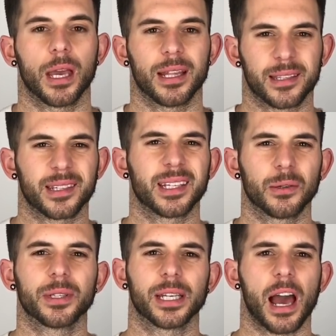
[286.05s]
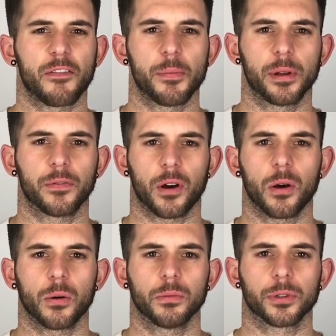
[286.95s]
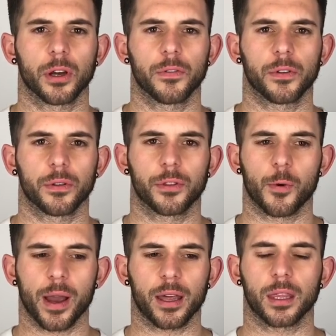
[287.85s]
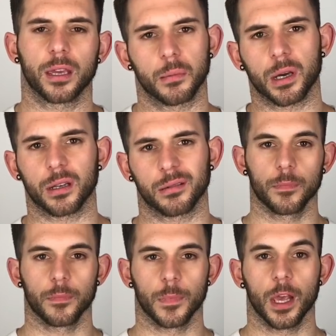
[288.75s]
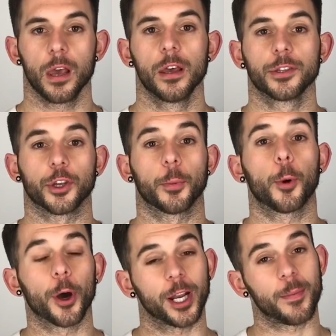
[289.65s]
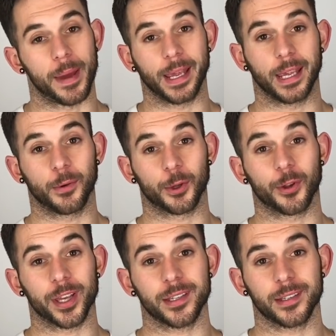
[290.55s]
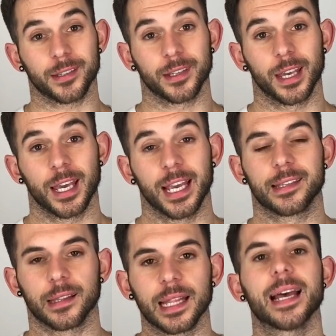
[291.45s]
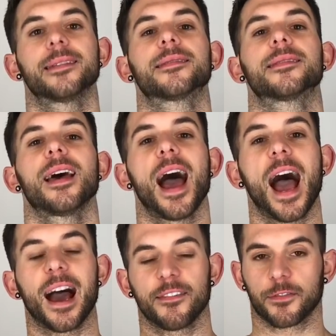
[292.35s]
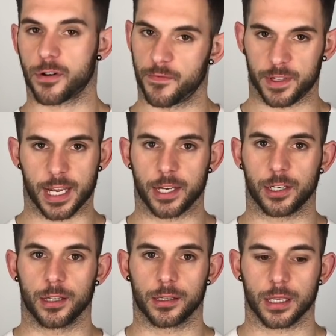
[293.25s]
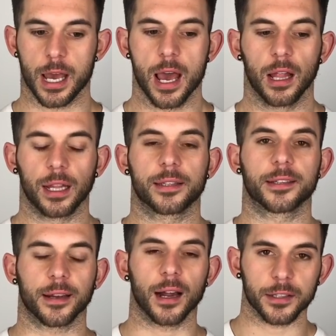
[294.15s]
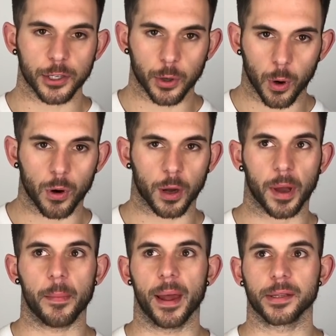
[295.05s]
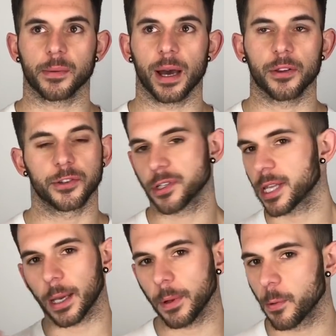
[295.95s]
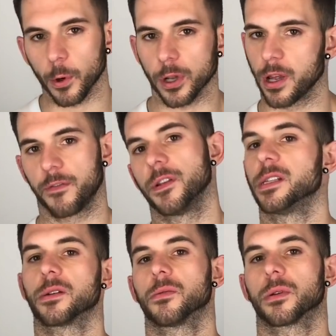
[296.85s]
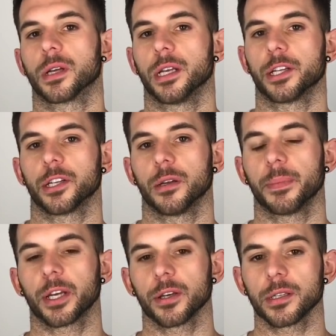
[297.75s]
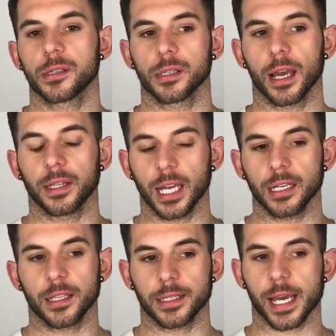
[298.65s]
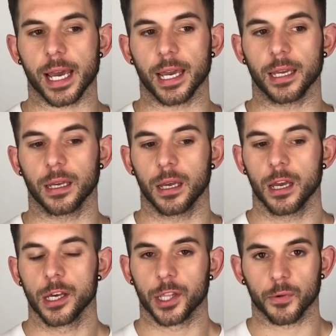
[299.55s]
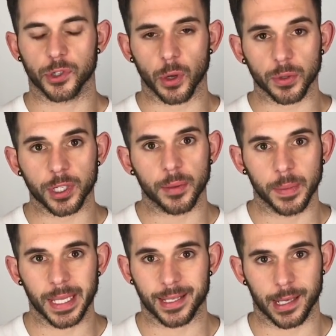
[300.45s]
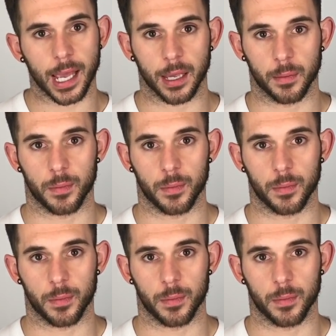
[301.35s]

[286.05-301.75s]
it still did have a bit of a hold over the way I think about it. So the point I'm making with all this is, let's have conversations. Let's start to talk about mental health just like we would a physical condition, because at the end of the day, the results can be the same.